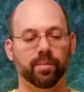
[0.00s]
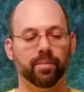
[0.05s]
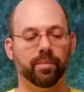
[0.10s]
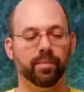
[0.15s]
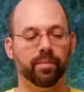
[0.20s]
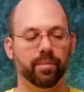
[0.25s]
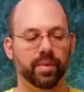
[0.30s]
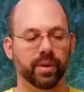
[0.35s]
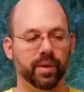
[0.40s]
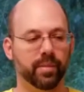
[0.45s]

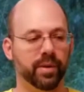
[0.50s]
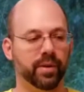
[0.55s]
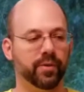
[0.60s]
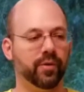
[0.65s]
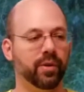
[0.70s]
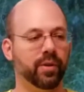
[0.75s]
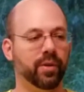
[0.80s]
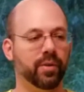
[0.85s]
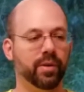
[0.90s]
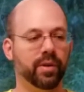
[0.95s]
big bunch
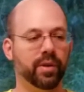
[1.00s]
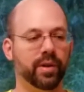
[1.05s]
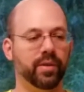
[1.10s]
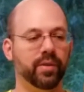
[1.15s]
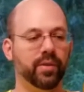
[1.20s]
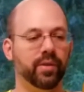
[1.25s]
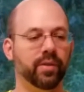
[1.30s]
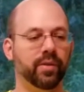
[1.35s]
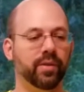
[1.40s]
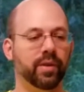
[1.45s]
of
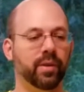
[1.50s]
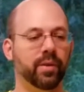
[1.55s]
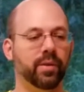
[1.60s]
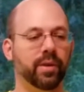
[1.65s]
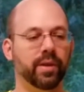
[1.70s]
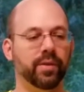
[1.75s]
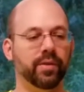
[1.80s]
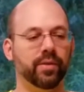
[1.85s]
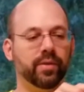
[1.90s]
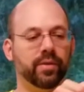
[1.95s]
coconuts, you can say,
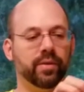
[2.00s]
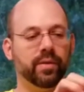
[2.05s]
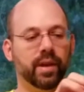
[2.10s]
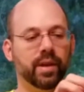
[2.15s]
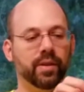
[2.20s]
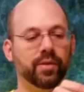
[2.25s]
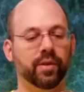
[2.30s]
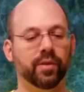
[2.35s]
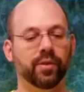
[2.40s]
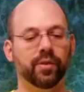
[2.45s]
oh, I
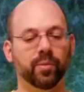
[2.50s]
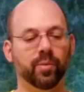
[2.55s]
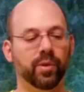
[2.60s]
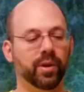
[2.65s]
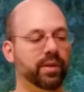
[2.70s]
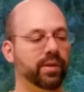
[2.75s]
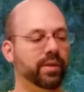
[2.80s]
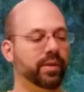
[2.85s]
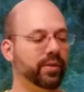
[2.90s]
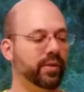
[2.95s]
see some
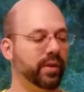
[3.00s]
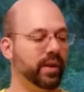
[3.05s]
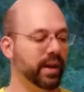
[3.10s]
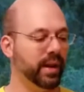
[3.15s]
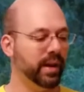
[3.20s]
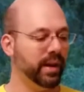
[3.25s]
wrinkles,